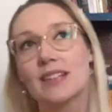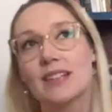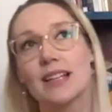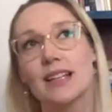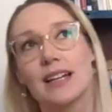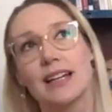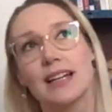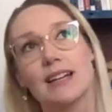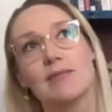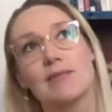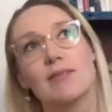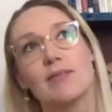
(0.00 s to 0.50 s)

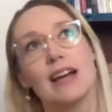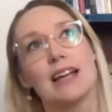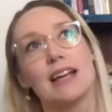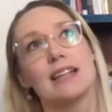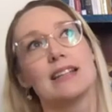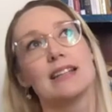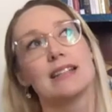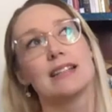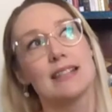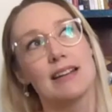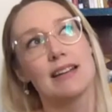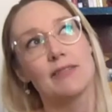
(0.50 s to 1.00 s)
um,
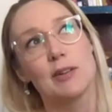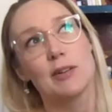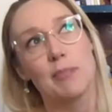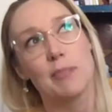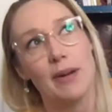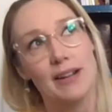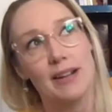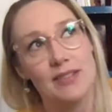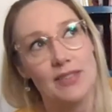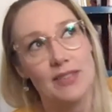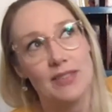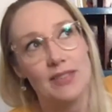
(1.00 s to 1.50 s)
and is in every
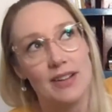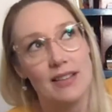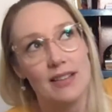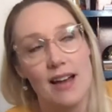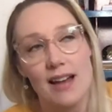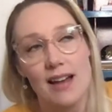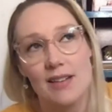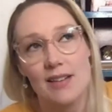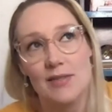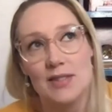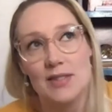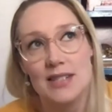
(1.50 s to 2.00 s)
part of our
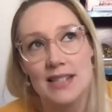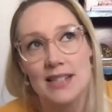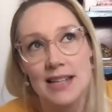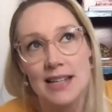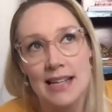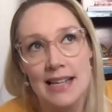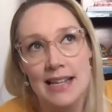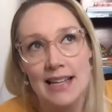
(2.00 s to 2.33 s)
lives,